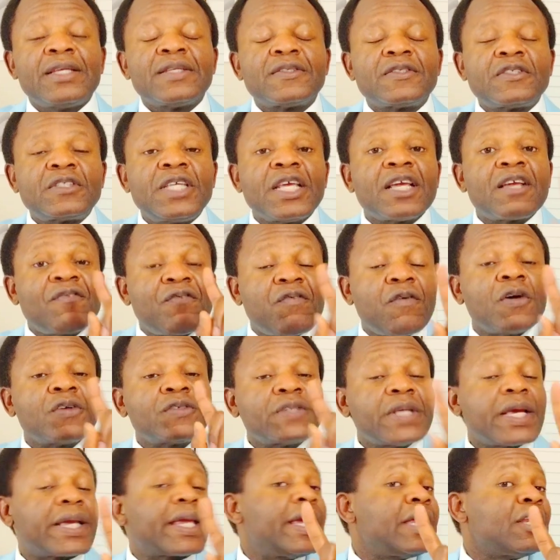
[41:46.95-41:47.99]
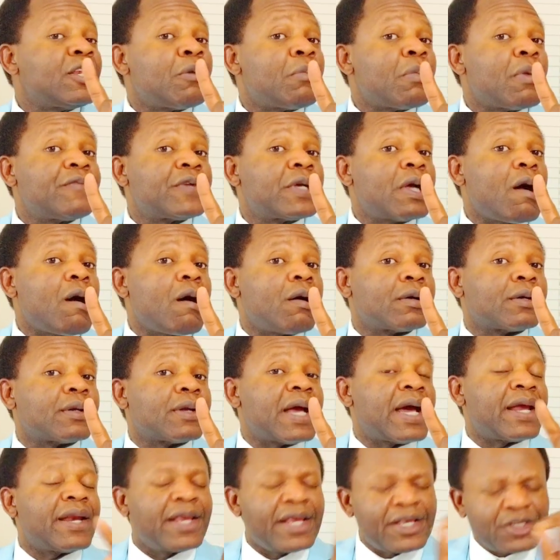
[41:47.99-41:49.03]
Seek first the kingdom of God
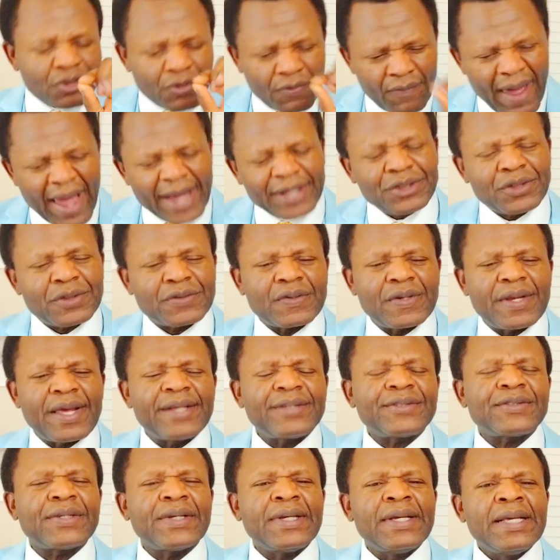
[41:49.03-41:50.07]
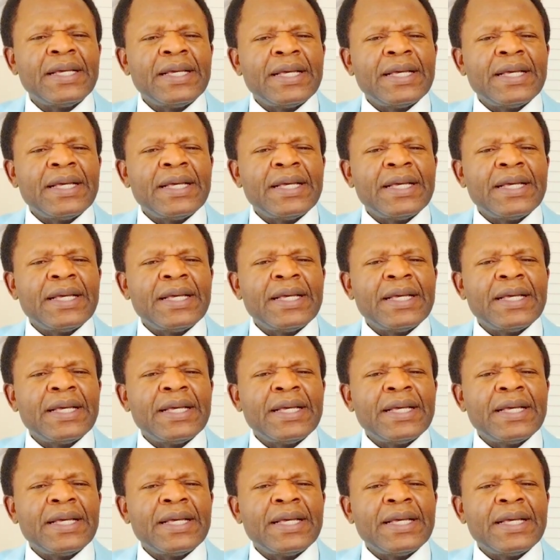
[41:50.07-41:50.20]
and his righteousness,